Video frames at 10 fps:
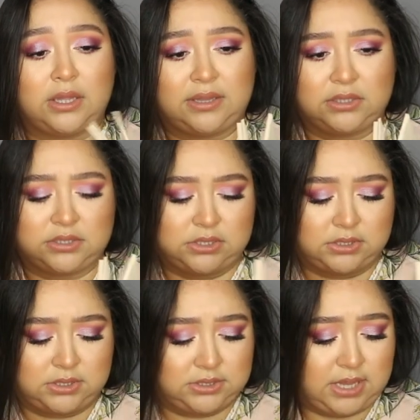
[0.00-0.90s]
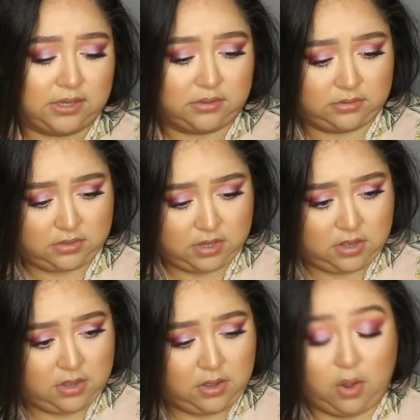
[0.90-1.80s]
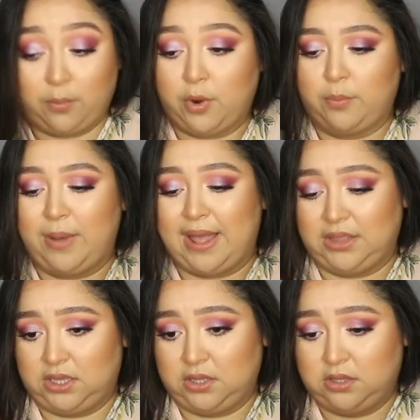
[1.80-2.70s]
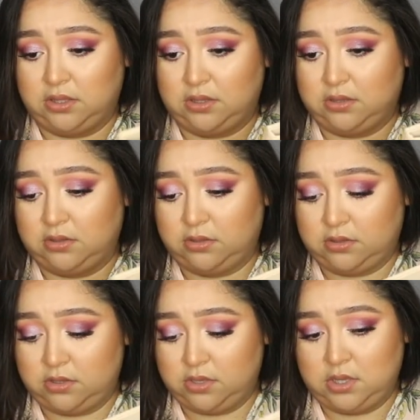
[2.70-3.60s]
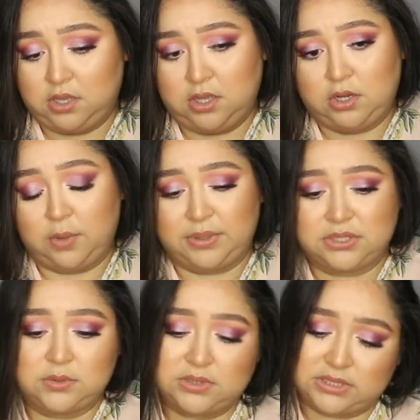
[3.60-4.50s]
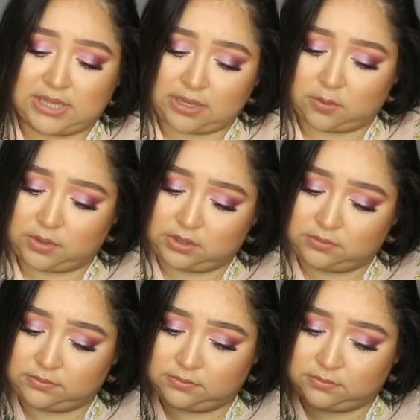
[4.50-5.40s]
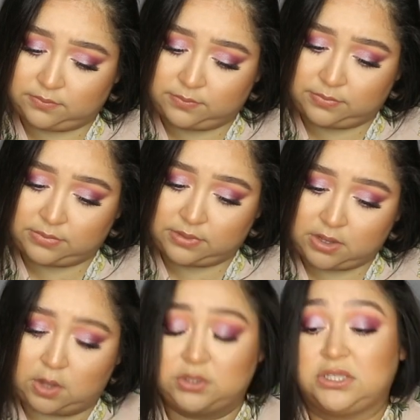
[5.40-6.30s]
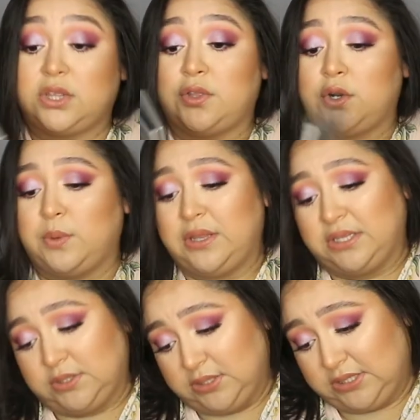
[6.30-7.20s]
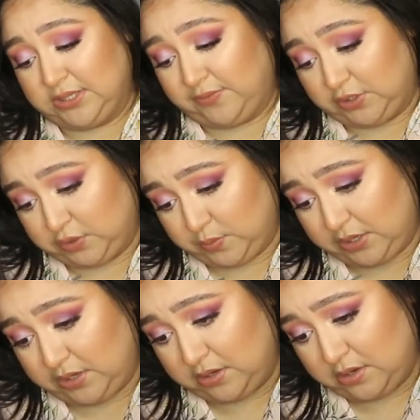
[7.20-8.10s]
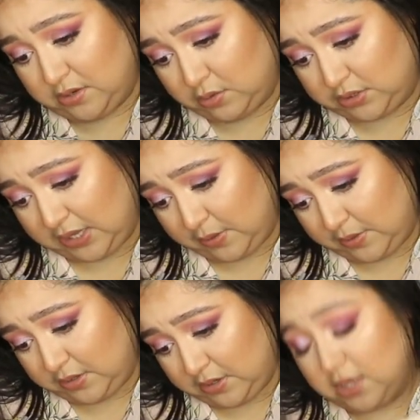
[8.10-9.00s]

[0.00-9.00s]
I think this is the Pro palette. No, but this one's the second one. Oh, it's the third one. This is the first one or second one.